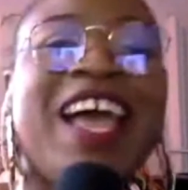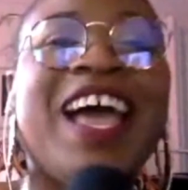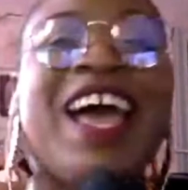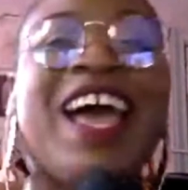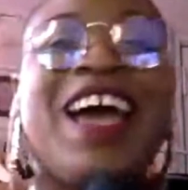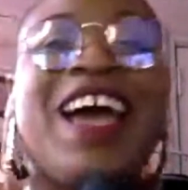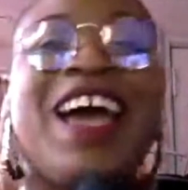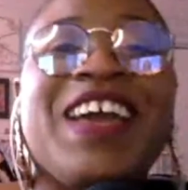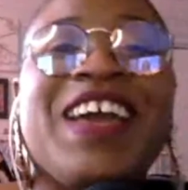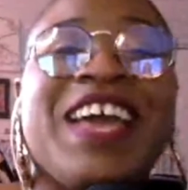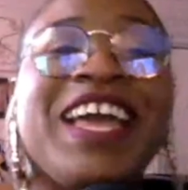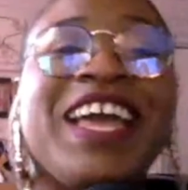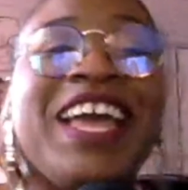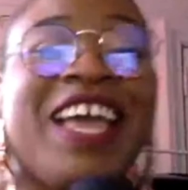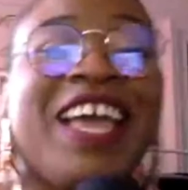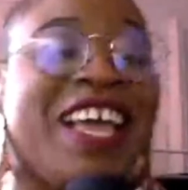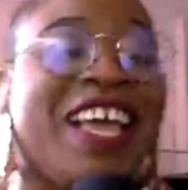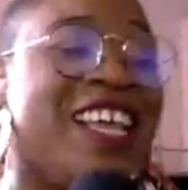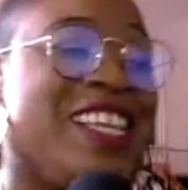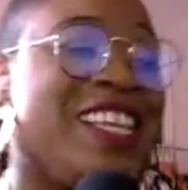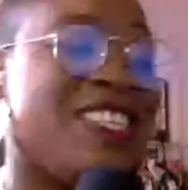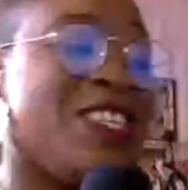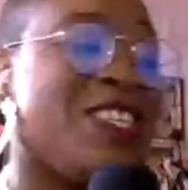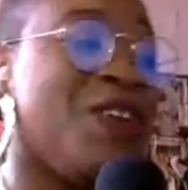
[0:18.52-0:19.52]
okay.
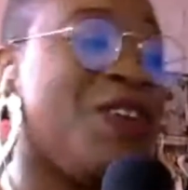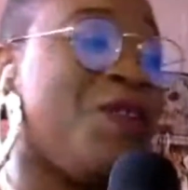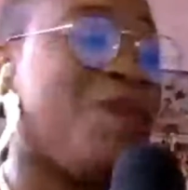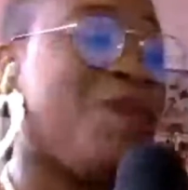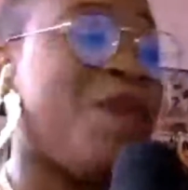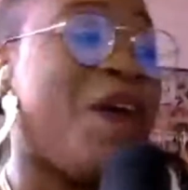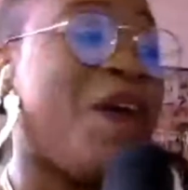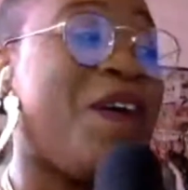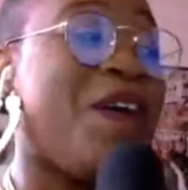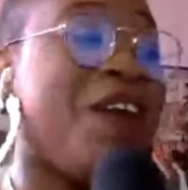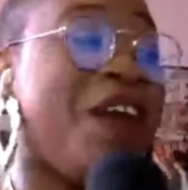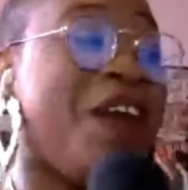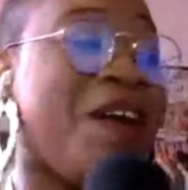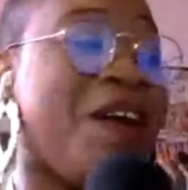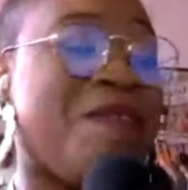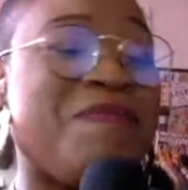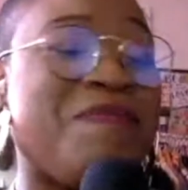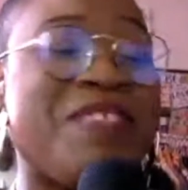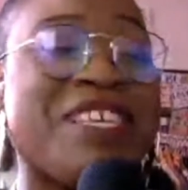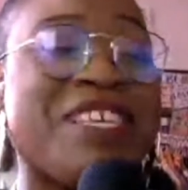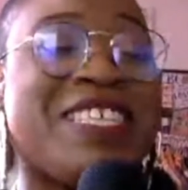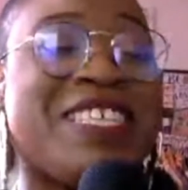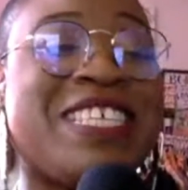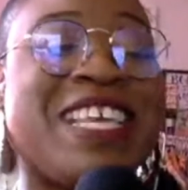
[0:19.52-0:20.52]
So welcome.
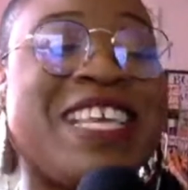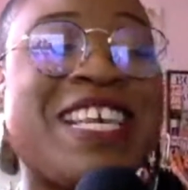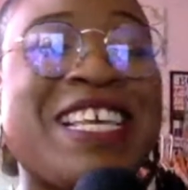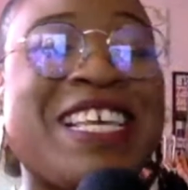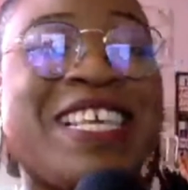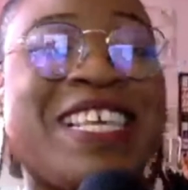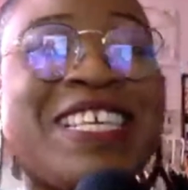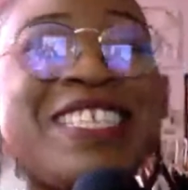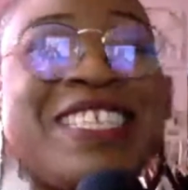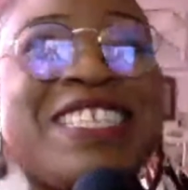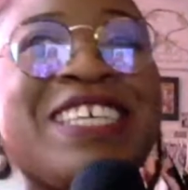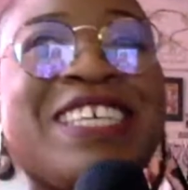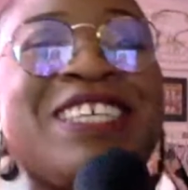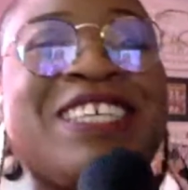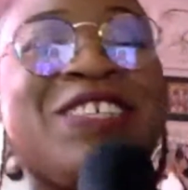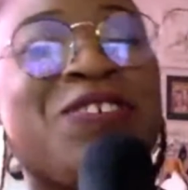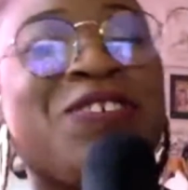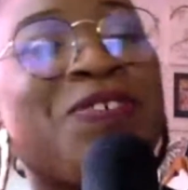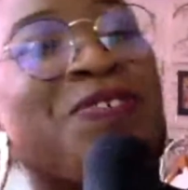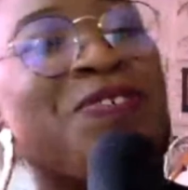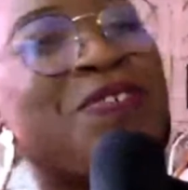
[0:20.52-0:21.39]
This is True